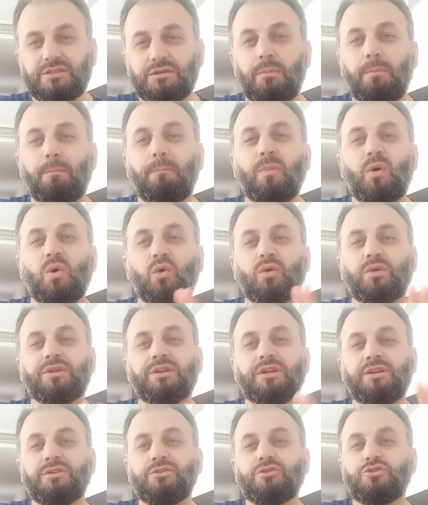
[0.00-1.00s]
more
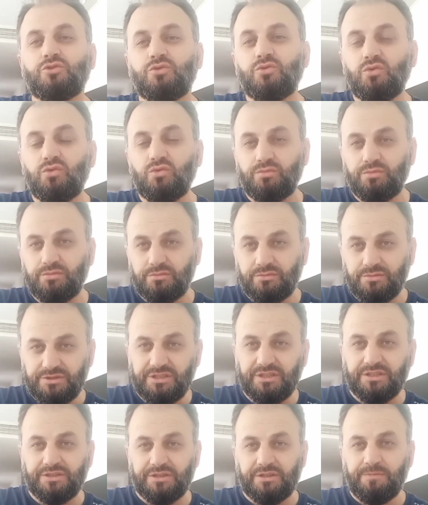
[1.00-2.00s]
than 2
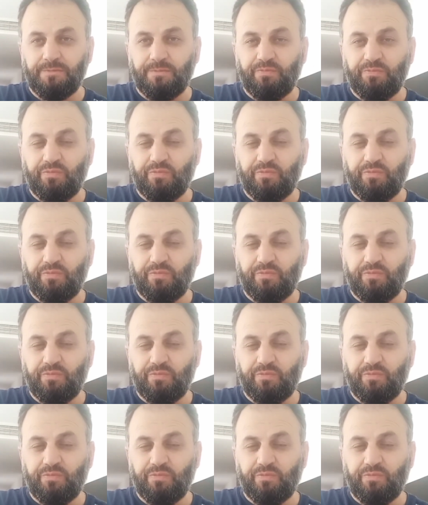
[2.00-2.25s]
degree,